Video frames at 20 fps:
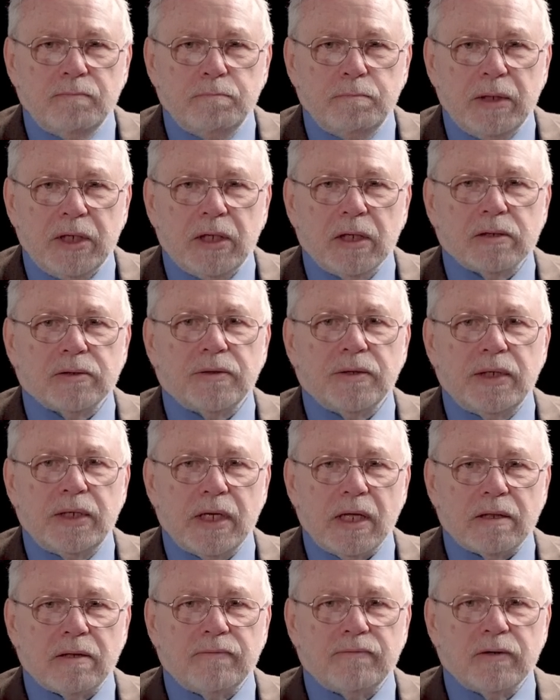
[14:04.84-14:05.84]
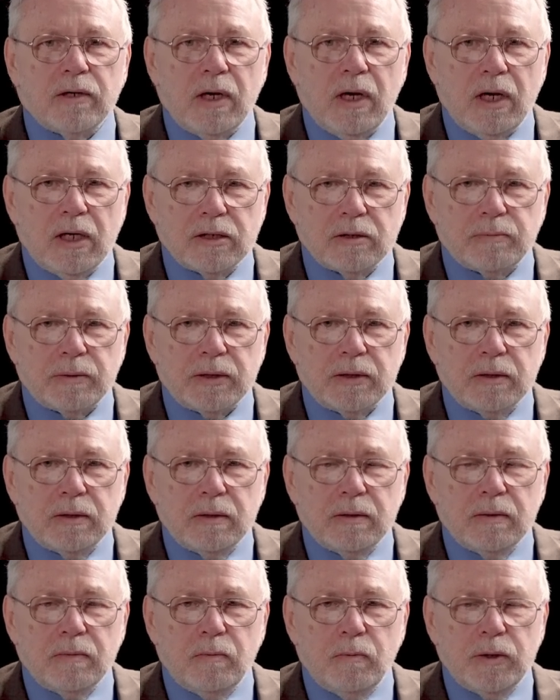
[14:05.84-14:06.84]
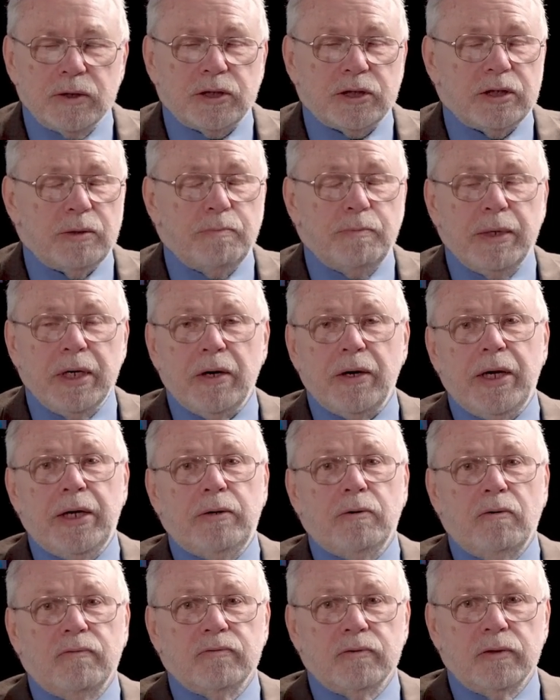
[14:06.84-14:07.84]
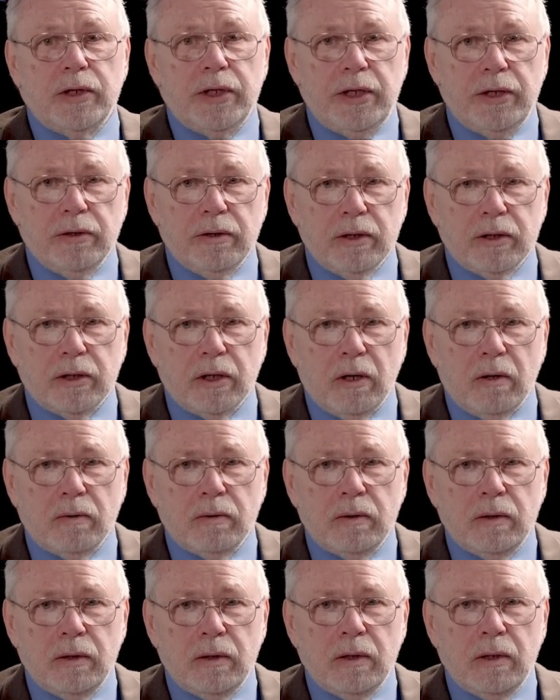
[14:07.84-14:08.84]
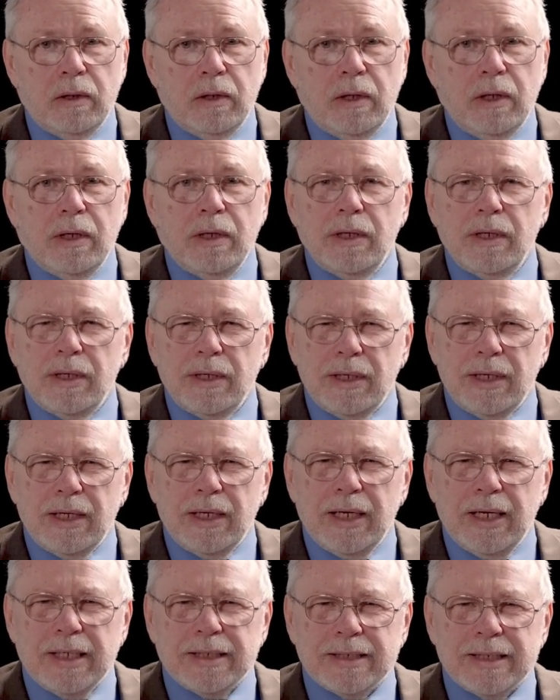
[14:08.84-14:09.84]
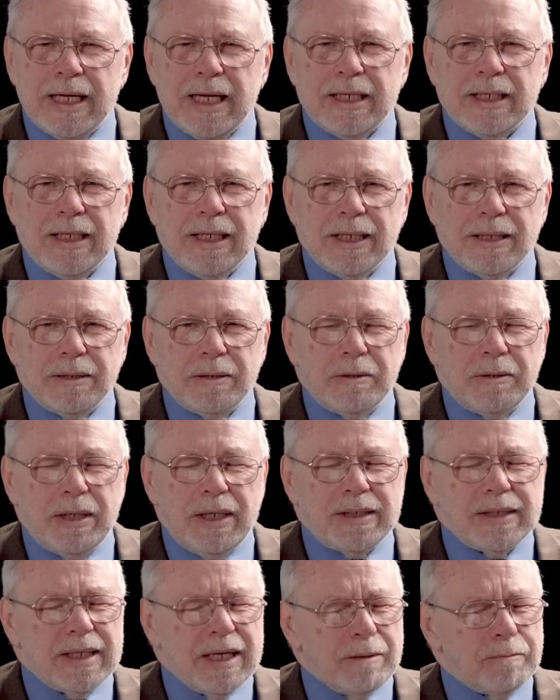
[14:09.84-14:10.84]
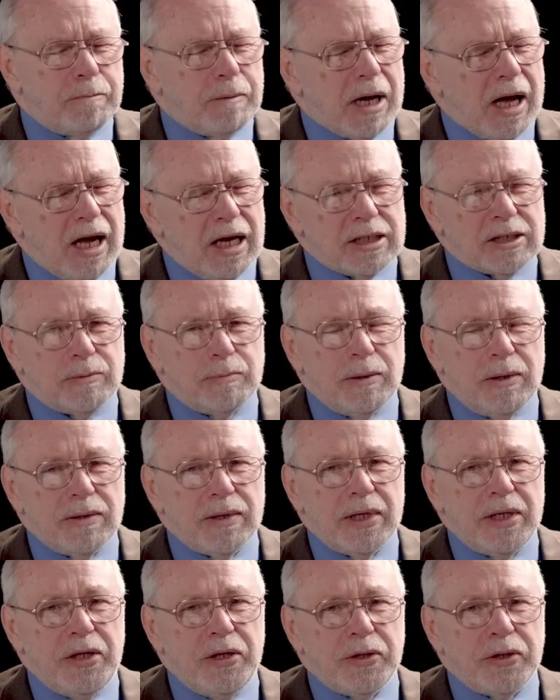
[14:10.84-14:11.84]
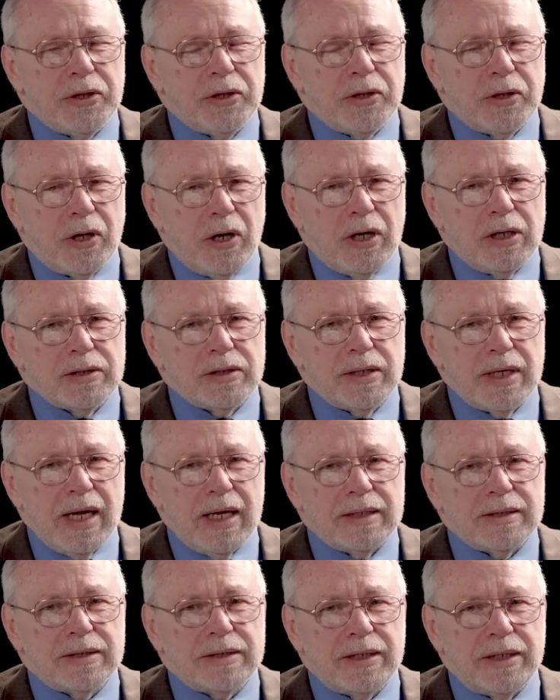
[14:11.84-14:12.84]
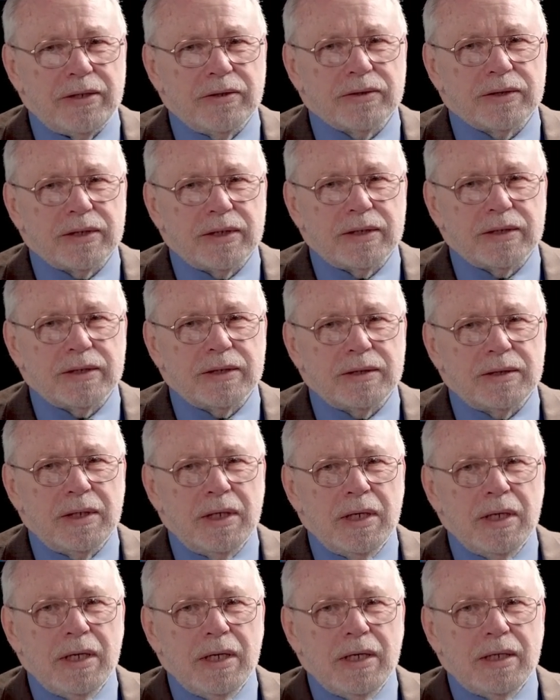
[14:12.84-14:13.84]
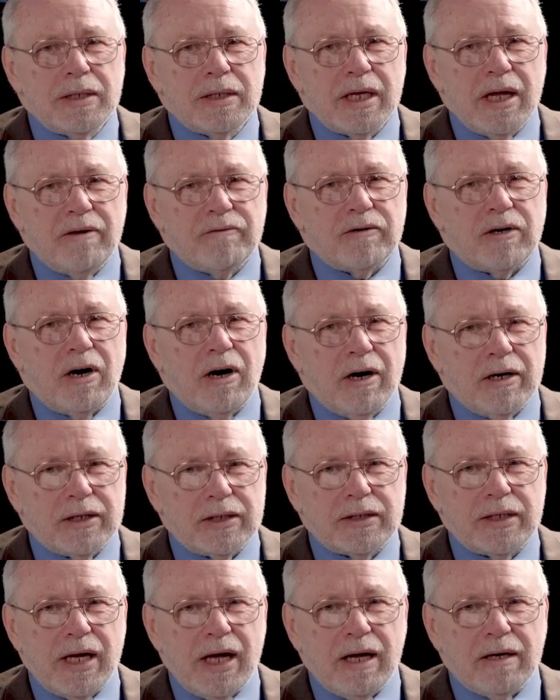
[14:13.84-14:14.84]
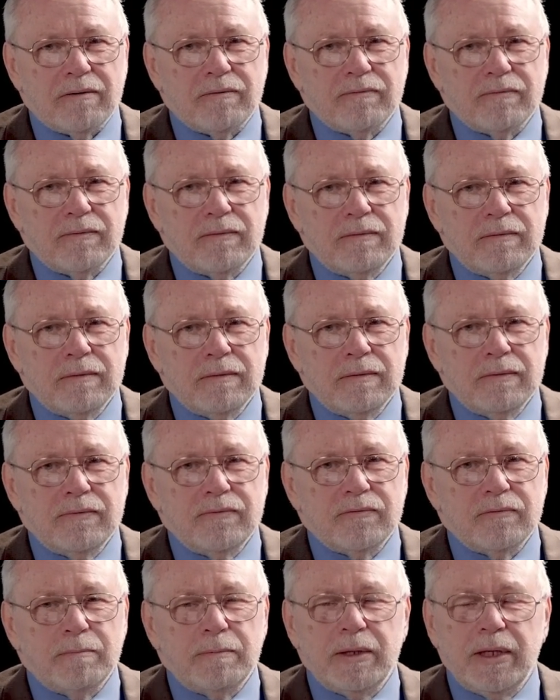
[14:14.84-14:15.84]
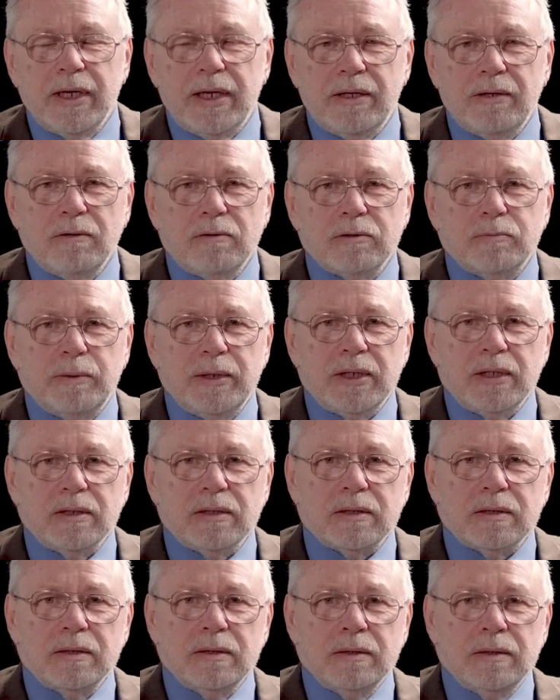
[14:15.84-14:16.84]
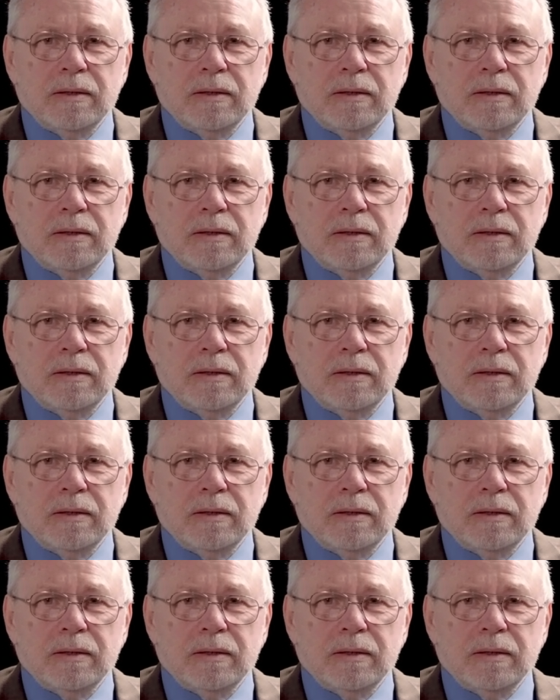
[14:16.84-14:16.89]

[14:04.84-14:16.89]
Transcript: because of the death of her husband, which she buried over a year ago, isn't that possible that you could cause that senior citizen to have a heart attack from getting those bills?